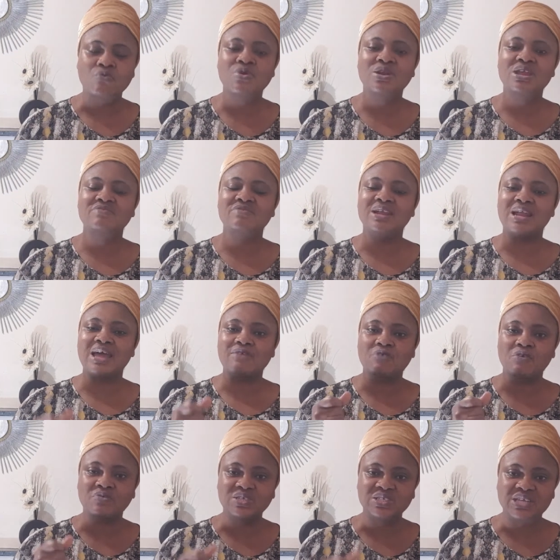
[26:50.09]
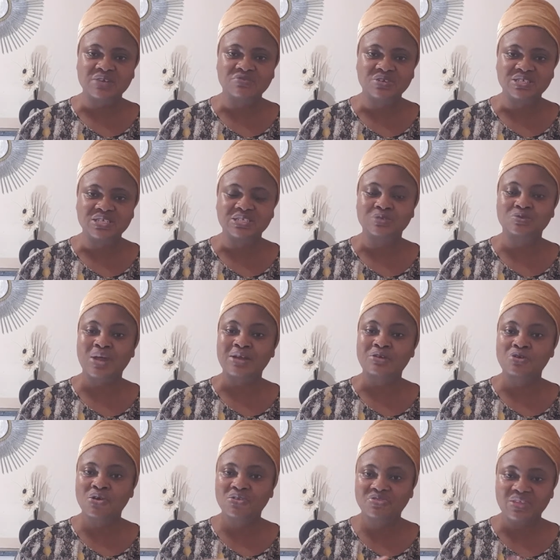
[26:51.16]
we will live a life of integrity, so that
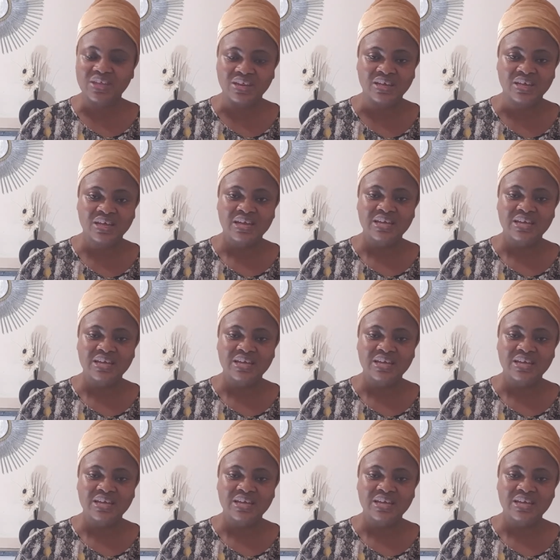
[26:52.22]
nothing,